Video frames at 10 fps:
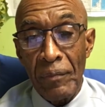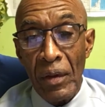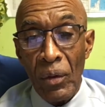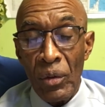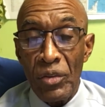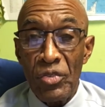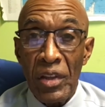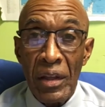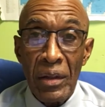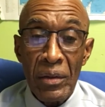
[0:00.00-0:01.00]
On a
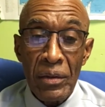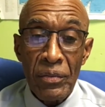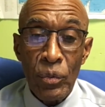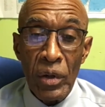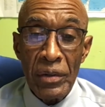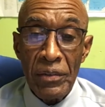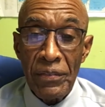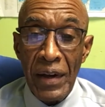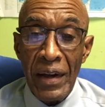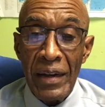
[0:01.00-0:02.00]
scale of 1 to
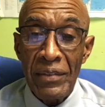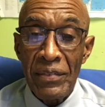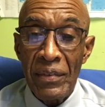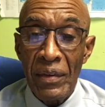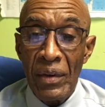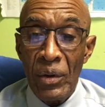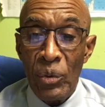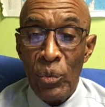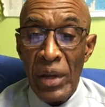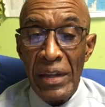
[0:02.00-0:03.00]
5,
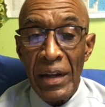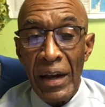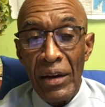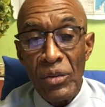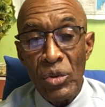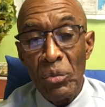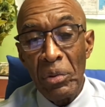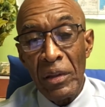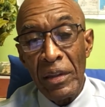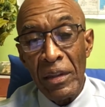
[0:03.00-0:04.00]
rate how you
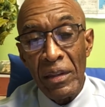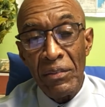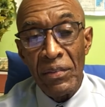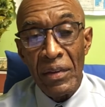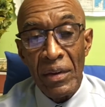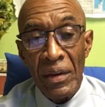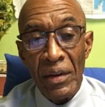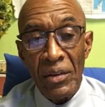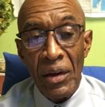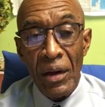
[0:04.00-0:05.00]
believe
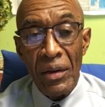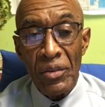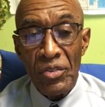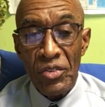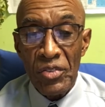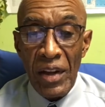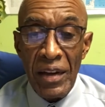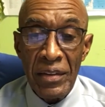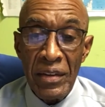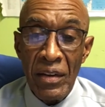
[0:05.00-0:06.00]

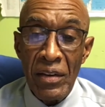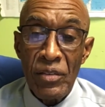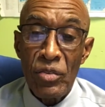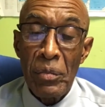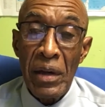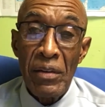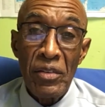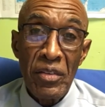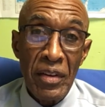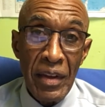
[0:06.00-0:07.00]
society honors marriage
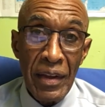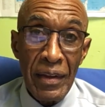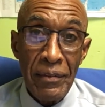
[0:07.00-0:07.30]
today.